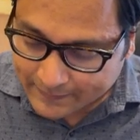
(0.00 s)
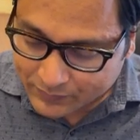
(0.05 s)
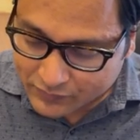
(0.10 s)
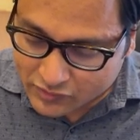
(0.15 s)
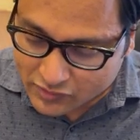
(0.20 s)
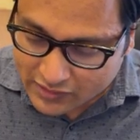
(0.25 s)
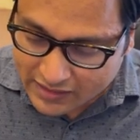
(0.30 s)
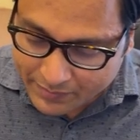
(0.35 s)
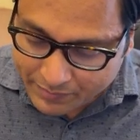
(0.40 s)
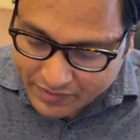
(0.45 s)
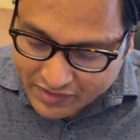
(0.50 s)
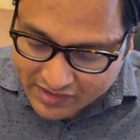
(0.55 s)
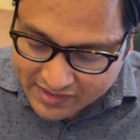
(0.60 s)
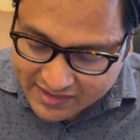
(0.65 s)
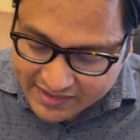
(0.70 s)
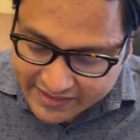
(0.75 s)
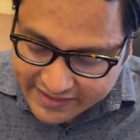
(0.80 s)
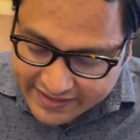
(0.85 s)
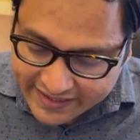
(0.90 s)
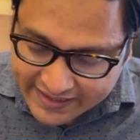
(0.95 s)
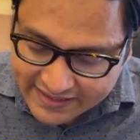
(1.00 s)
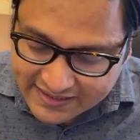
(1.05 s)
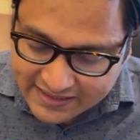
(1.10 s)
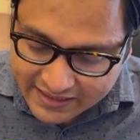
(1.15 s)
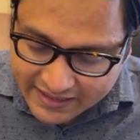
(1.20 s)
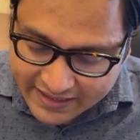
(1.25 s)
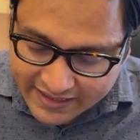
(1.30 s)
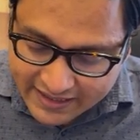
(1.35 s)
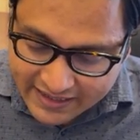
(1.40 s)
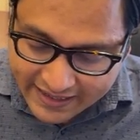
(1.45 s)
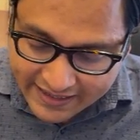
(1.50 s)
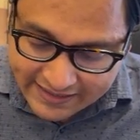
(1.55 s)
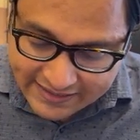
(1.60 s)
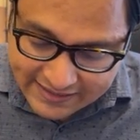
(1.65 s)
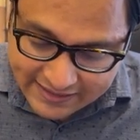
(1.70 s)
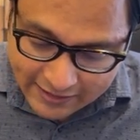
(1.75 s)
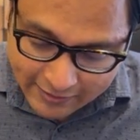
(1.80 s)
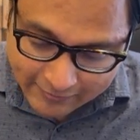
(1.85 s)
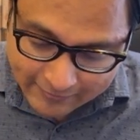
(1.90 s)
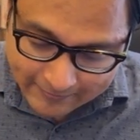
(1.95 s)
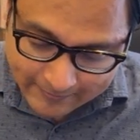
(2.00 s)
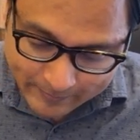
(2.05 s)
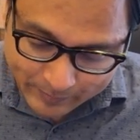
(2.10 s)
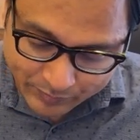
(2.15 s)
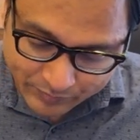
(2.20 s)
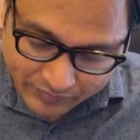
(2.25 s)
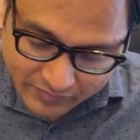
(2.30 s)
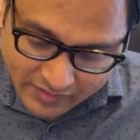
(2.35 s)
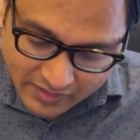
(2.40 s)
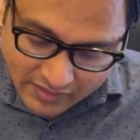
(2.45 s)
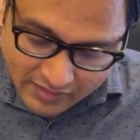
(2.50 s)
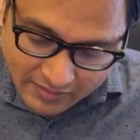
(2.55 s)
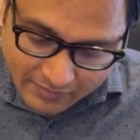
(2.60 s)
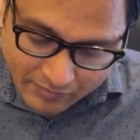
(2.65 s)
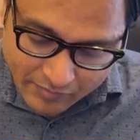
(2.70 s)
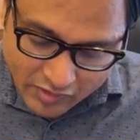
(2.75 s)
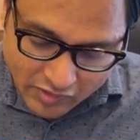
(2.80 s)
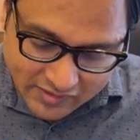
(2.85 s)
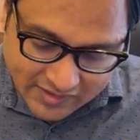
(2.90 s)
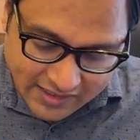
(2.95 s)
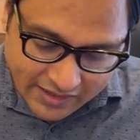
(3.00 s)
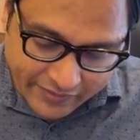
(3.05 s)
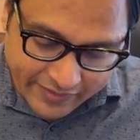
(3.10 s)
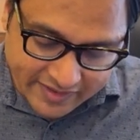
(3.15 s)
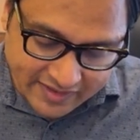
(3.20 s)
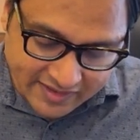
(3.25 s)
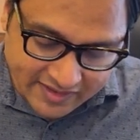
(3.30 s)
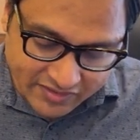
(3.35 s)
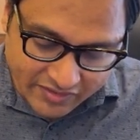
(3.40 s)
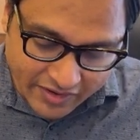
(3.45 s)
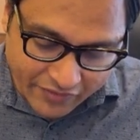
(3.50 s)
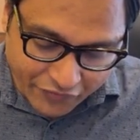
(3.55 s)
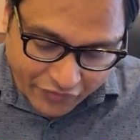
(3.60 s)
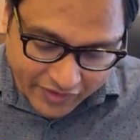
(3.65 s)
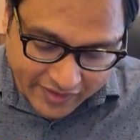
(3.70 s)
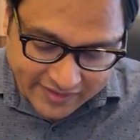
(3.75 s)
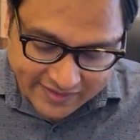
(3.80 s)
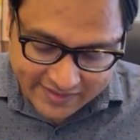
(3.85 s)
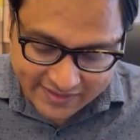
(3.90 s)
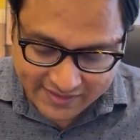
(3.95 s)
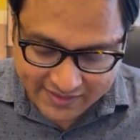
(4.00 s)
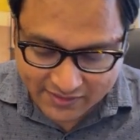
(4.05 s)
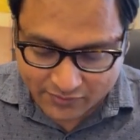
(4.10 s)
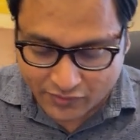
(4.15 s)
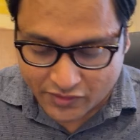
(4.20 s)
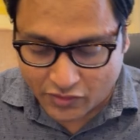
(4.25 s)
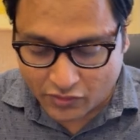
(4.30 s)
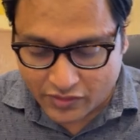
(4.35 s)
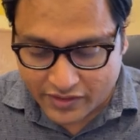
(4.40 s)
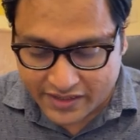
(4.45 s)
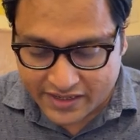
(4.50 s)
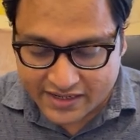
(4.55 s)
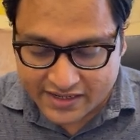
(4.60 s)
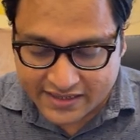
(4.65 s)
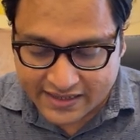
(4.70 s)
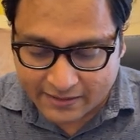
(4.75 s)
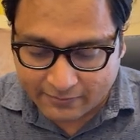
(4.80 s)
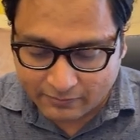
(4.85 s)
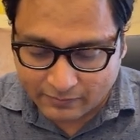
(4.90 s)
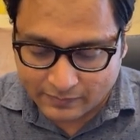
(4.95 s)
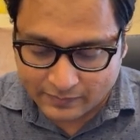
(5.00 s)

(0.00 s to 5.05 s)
So let me just erase the grid lines now, because they were just references. We don't need them